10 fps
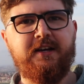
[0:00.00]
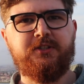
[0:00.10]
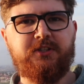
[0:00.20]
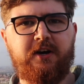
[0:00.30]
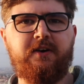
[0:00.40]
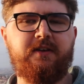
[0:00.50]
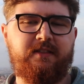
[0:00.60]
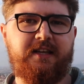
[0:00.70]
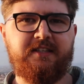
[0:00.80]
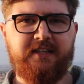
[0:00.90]
So
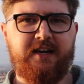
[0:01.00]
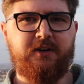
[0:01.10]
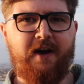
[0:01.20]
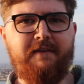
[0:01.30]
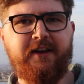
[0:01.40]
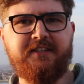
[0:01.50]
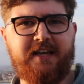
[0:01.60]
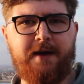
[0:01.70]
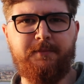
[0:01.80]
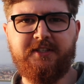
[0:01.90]
these
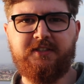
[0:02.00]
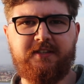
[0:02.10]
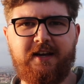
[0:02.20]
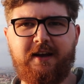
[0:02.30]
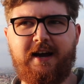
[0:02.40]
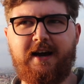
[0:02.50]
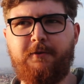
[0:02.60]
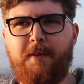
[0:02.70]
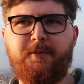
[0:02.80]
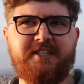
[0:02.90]
Graflex cameras
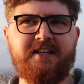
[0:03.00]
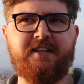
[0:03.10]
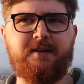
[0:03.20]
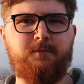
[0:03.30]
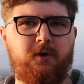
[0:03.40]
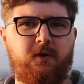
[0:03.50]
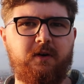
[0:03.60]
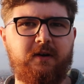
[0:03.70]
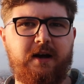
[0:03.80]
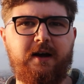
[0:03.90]
represented a
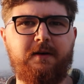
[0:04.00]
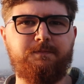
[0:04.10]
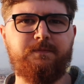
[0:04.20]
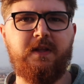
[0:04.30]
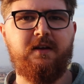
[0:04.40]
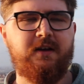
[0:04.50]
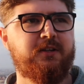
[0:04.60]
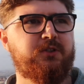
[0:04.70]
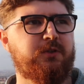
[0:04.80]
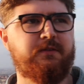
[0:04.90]
more
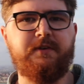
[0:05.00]
sort of